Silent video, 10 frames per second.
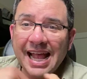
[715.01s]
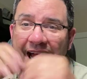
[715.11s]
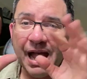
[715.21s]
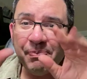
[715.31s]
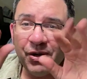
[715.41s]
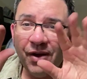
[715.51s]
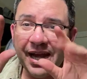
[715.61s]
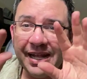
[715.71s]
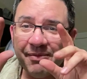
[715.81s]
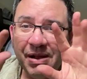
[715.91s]
Happy
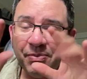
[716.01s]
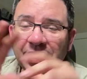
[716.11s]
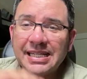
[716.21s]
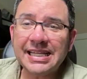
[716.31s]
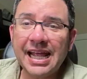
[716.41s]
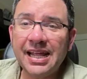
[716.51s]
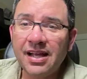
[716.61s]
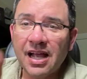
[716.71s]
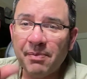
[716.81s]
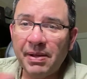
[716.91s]
writing. Remember, they say
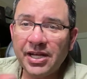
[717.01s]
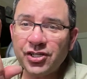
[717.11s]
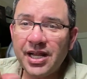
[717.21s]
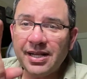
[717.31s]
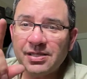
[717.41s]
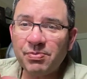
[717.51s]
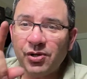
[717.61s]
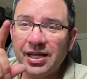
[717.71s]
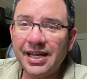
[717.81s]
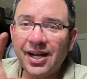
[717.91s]
a page a day is a
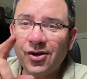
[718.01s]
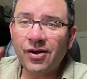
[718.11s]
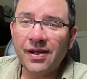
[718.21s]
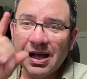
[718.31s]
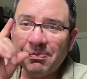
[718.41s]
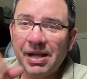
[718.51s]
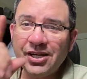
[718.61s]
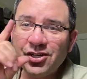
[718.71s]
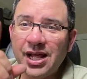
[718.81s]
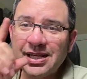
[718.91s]
book a year. A
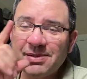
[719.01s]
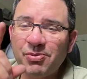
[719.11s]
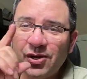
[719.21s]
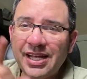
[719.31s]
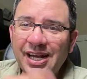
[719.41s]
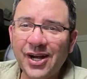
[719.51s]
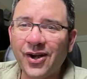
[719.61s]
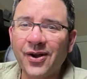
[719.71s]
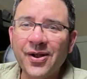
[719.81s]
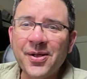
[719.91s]
page a day is a book a
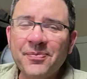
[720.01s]
year.